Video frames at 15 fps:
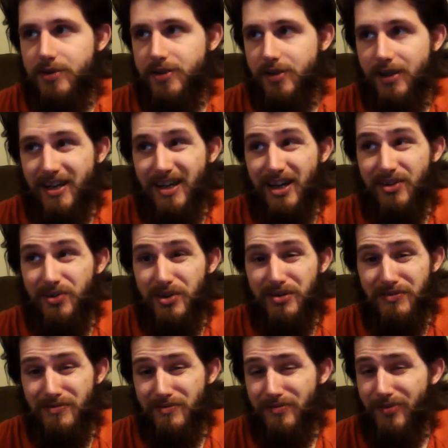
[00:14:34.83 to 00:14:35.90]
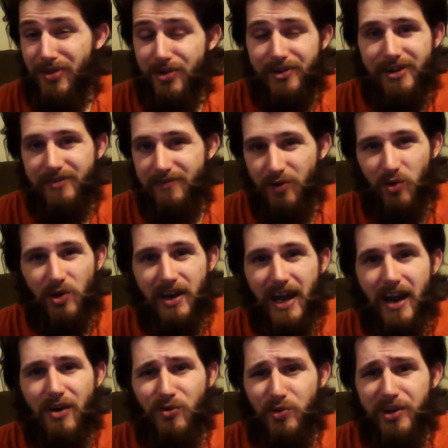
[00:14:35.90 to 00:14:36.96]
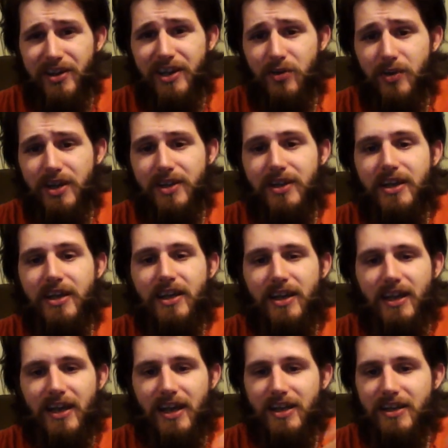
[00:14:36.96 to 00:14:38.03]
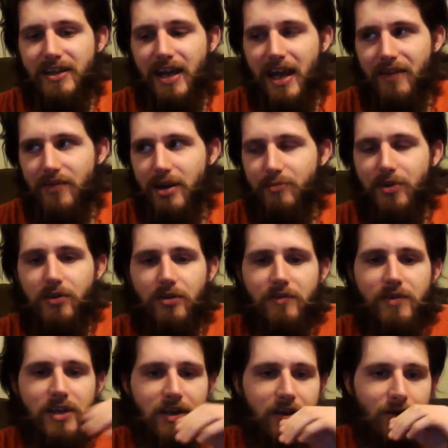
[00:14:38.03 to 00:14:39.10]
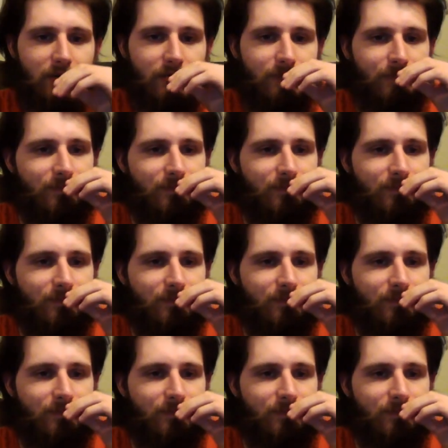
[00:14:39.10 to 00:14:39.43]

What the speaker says: to like 134 now really quickly, and I haven't uploaded a video,